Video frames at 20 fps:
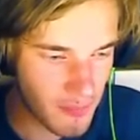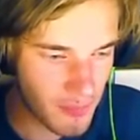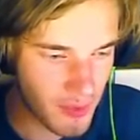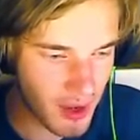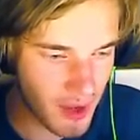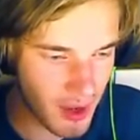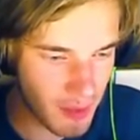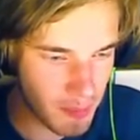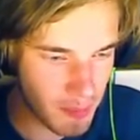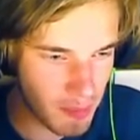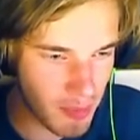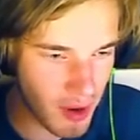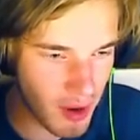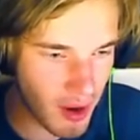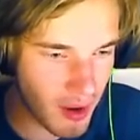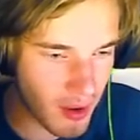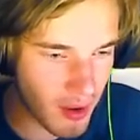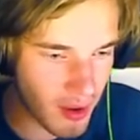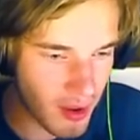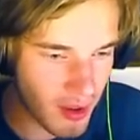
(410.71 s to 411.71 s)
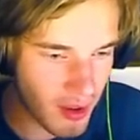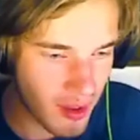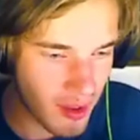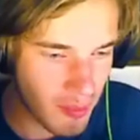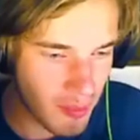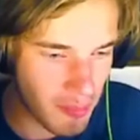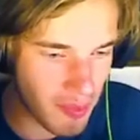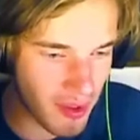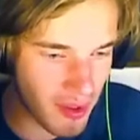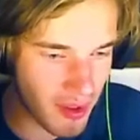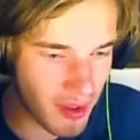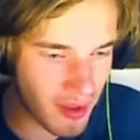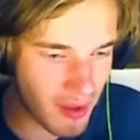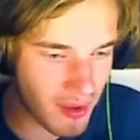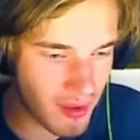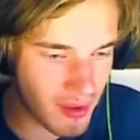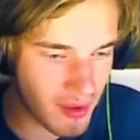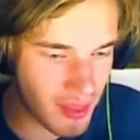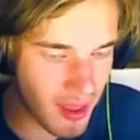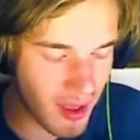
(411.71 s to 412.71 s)
Ah, oh, bro!
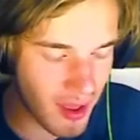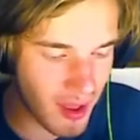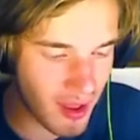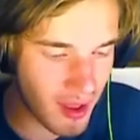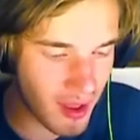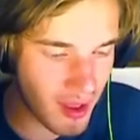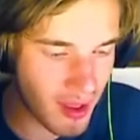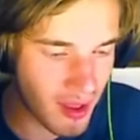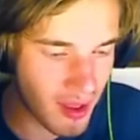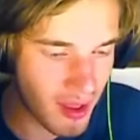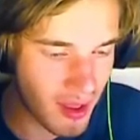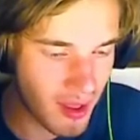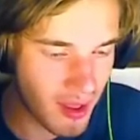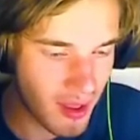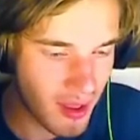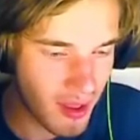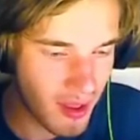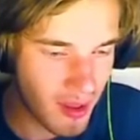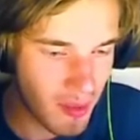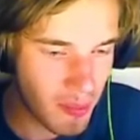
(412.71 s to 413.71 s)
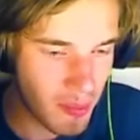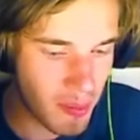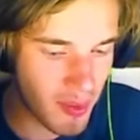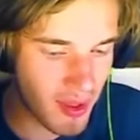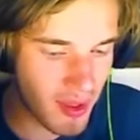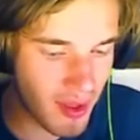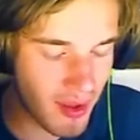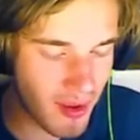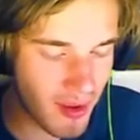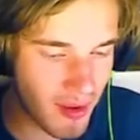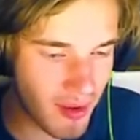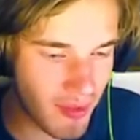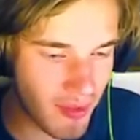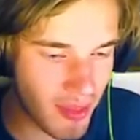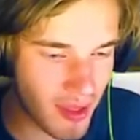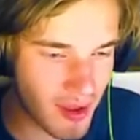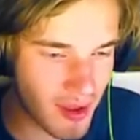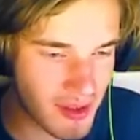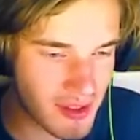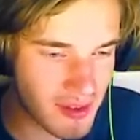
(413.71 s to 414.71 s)
Bede!
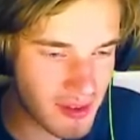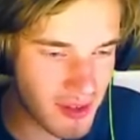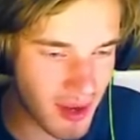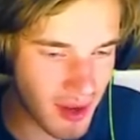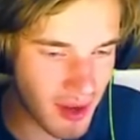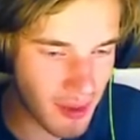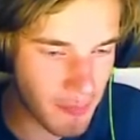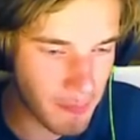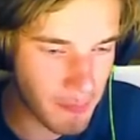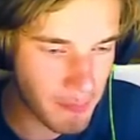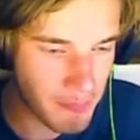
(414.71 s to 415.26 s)
Bede! Shut up.